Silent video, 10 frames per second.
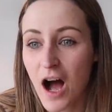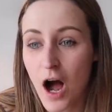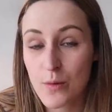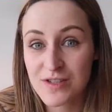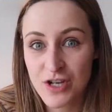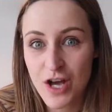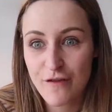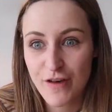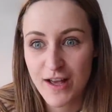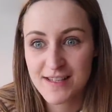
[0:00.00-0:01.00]
I was
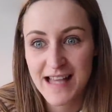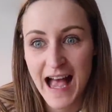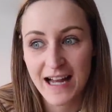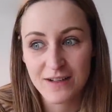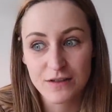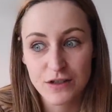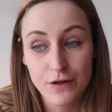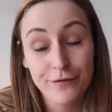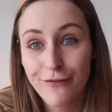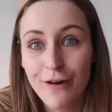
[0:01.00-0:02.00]
nervous and
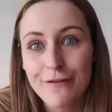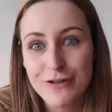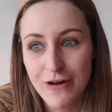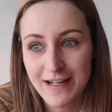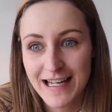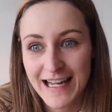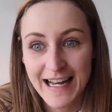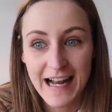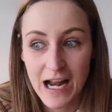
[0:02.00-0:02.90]
full of adrenaline